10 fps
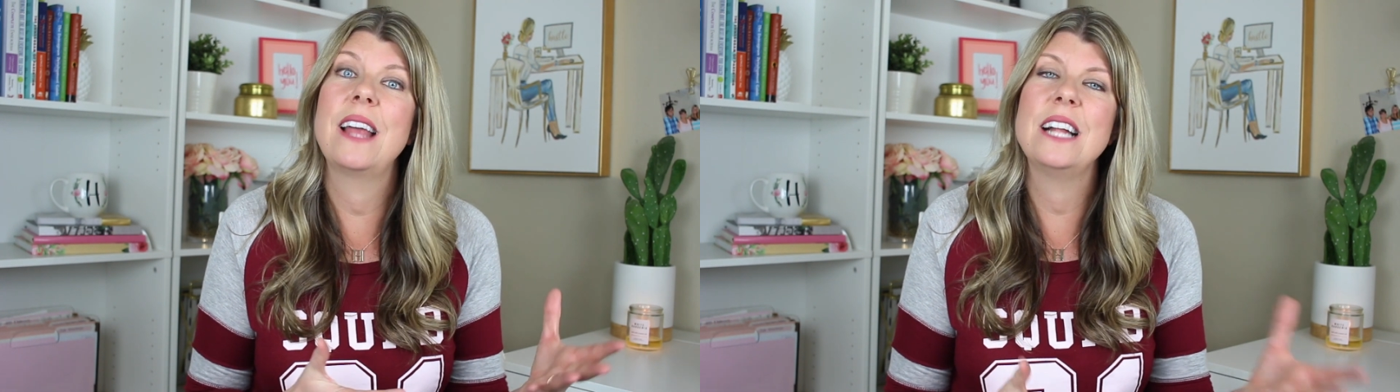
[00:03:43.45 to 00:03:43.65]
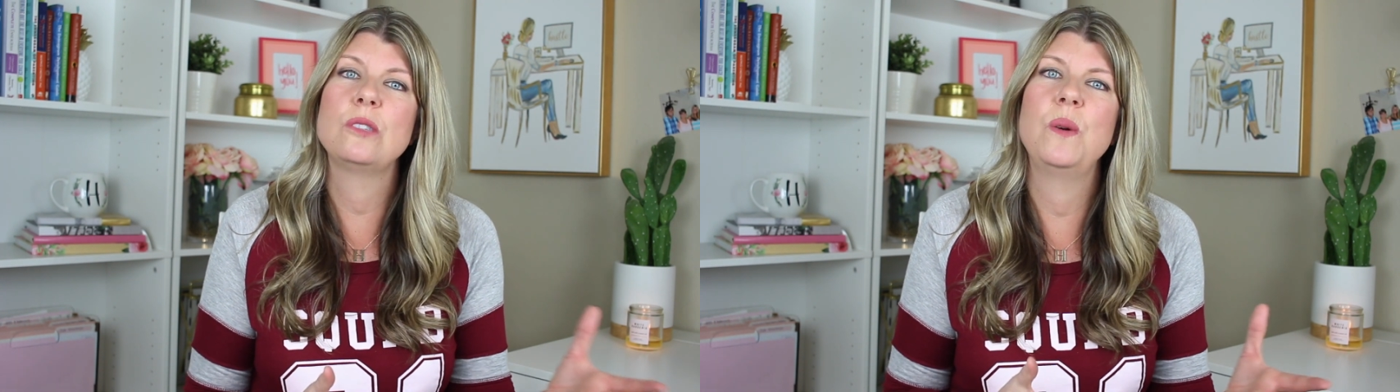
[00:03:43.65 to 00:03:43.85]

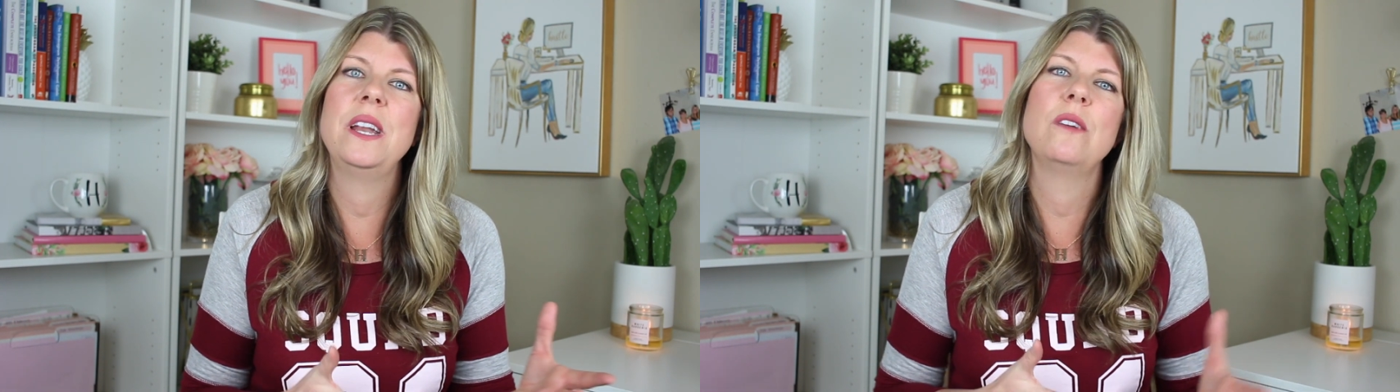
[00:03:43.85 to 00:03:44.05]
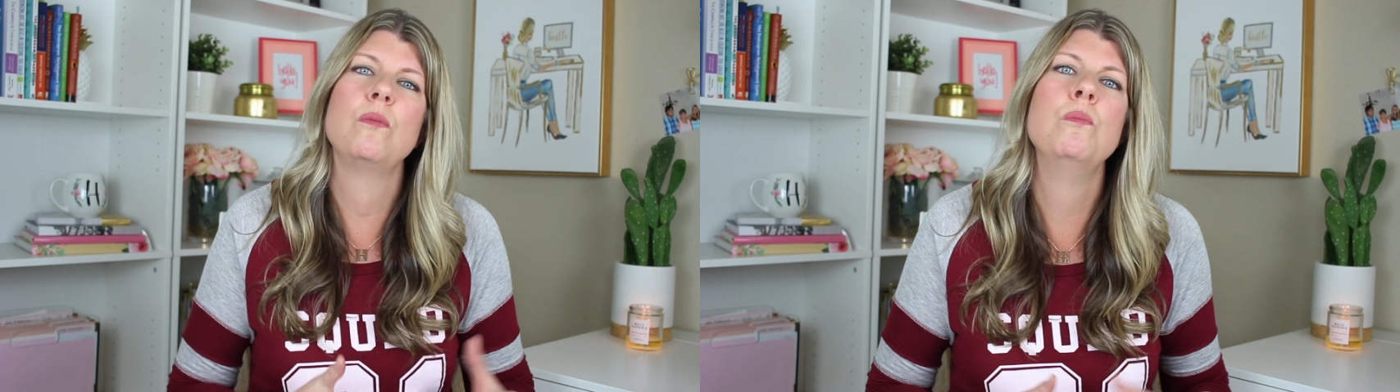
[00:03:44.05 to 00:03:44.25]
that's when
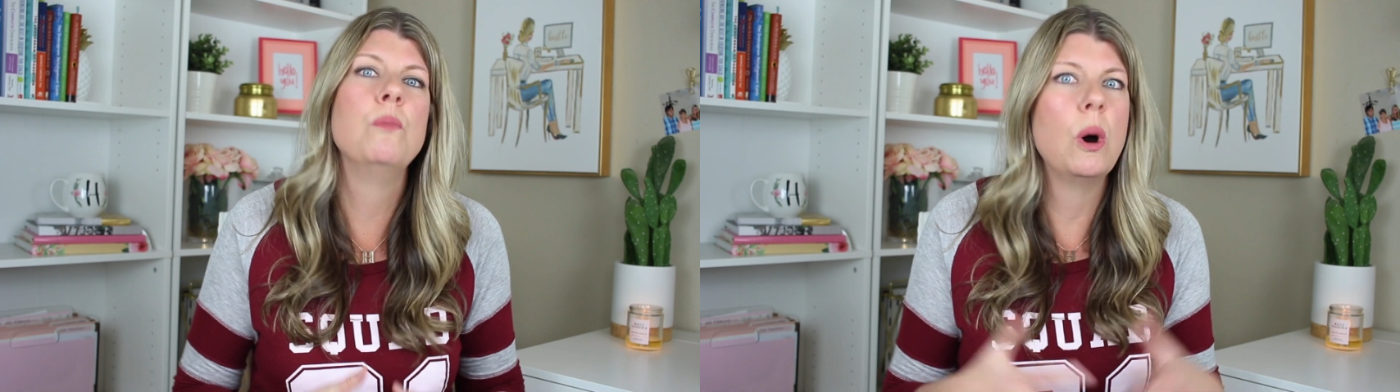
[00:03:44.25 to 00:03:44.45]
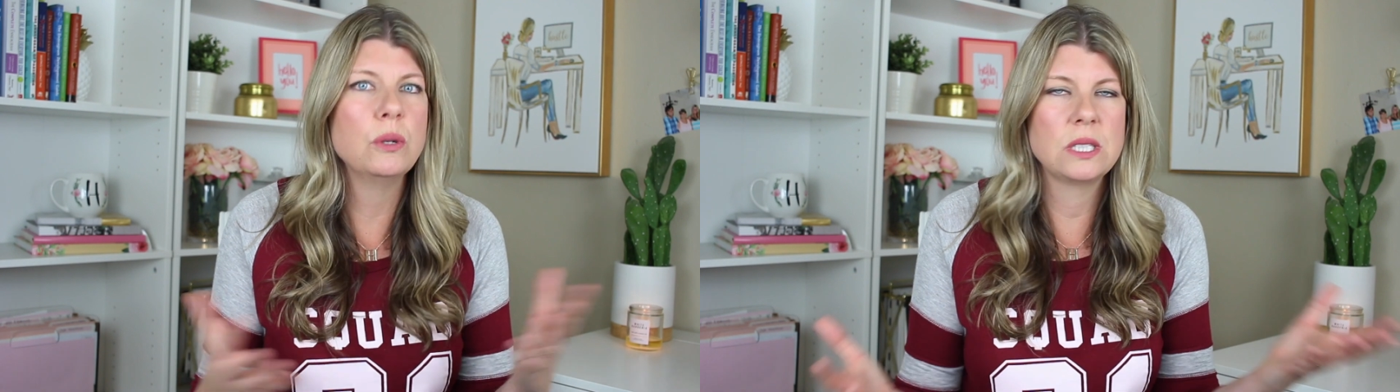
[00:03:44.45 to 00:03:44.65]
it
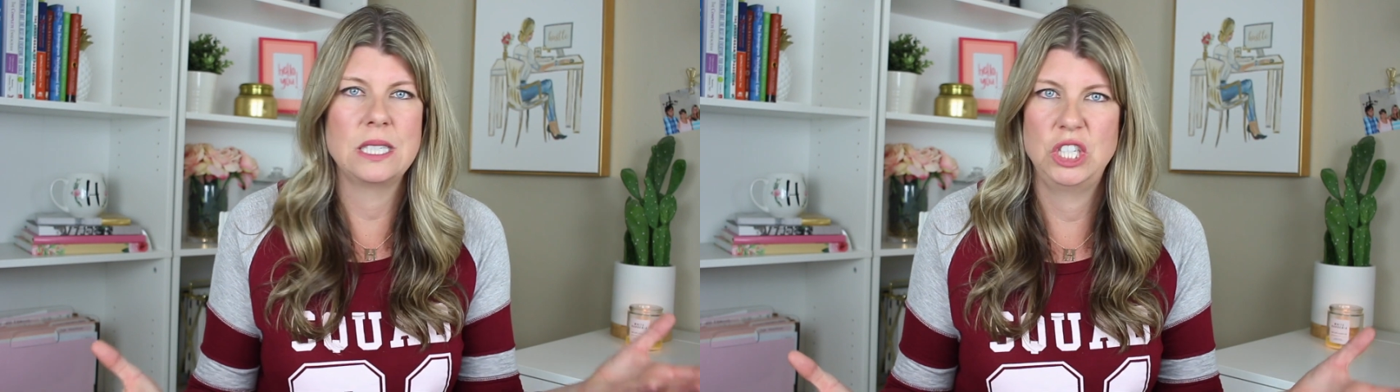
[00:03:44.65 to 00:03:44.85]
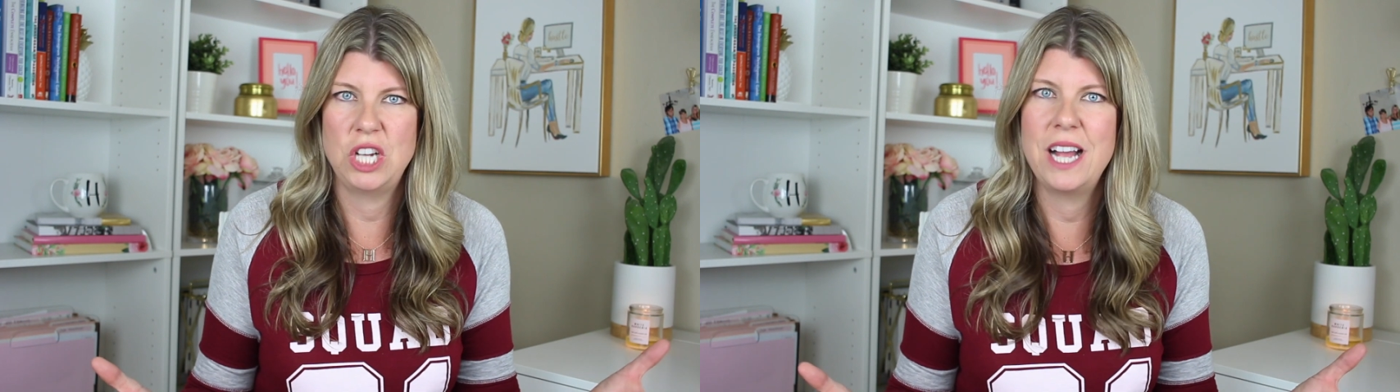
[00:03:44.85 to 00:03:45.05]

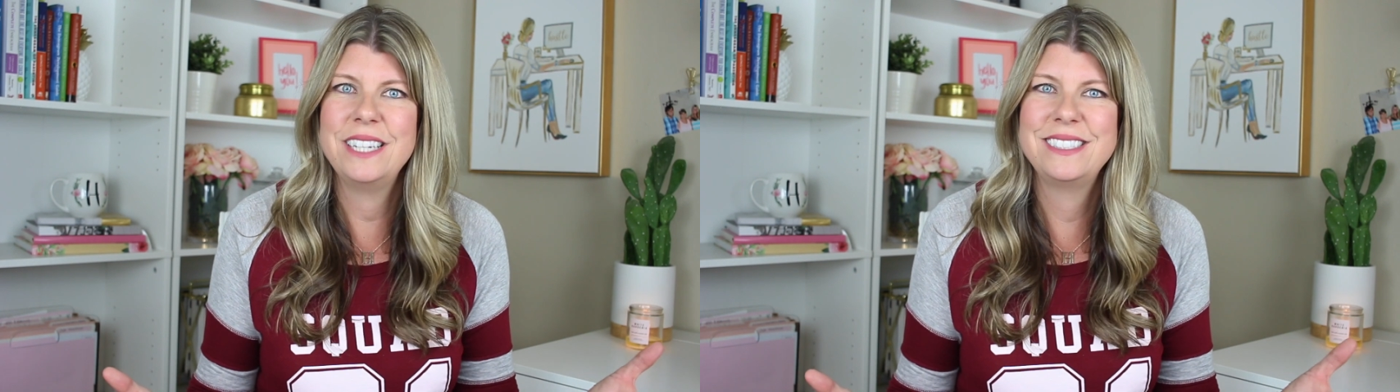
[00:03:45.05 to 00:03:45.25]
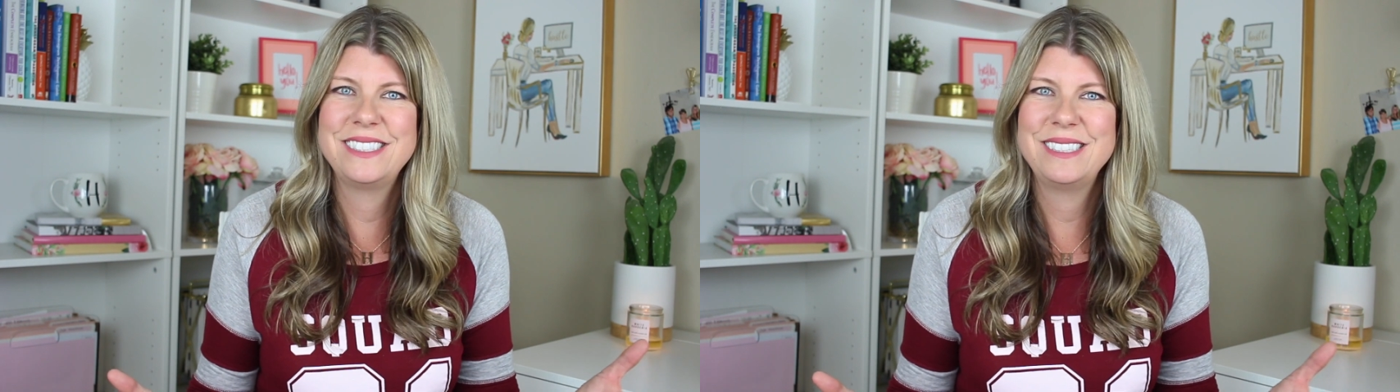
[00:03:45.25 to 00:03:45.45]
mostly
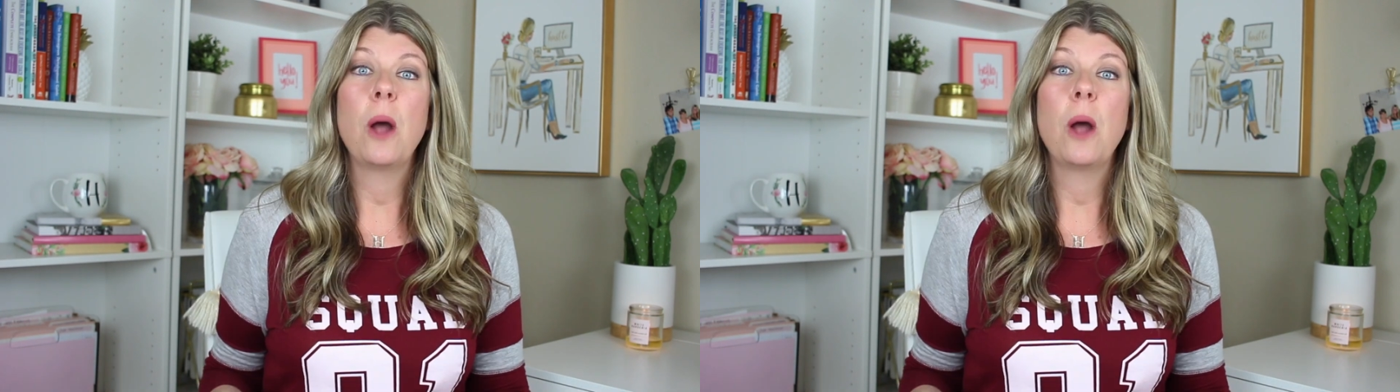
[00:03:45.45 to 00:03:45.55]
shines.